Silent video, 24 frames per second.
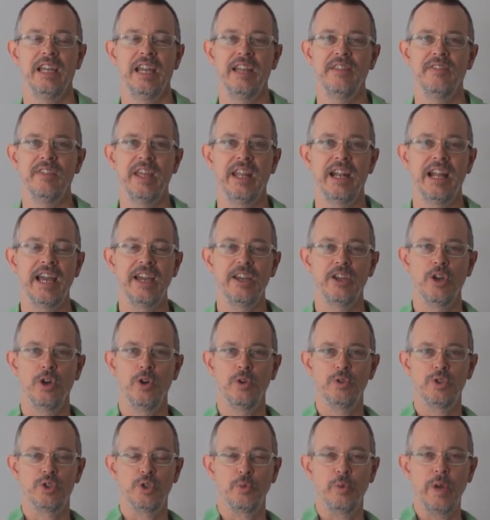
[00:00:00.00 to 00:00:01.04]
And then I
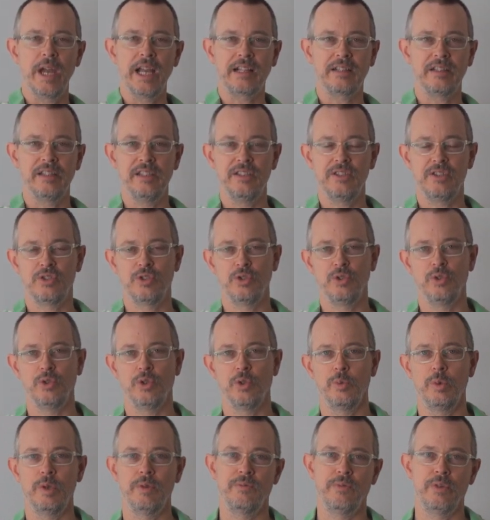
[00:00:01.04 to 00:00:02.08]
go directly to
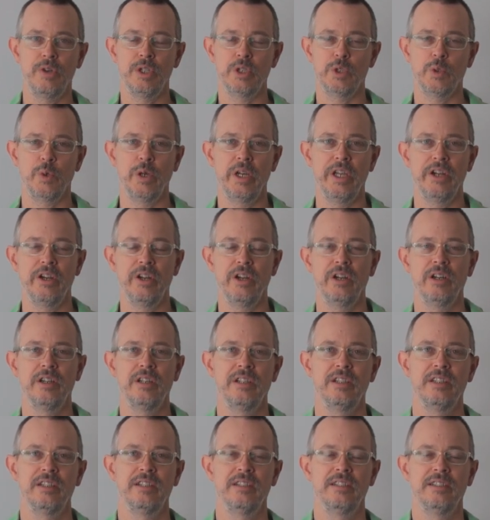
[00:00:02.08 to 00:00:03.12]
the refrigerator
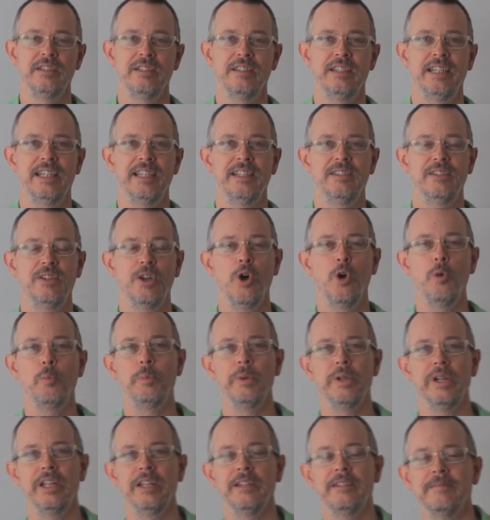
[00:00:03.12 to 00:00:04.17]
and
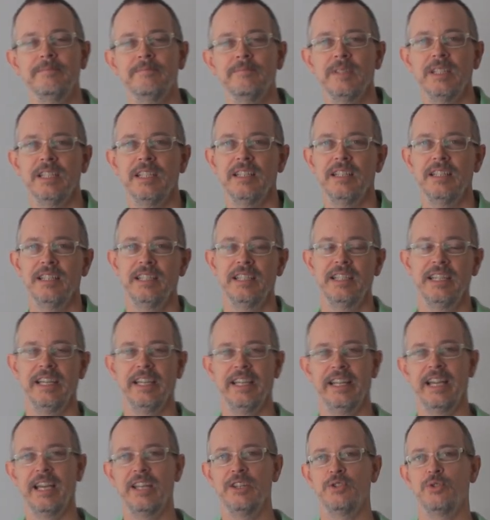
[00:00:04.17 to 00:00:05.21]
open it
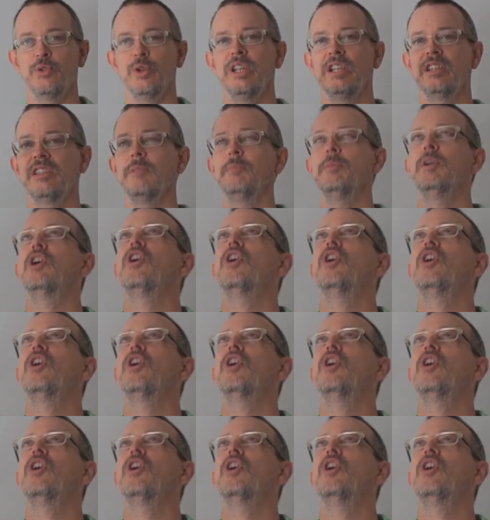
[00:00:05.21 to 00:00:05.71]
and I drink the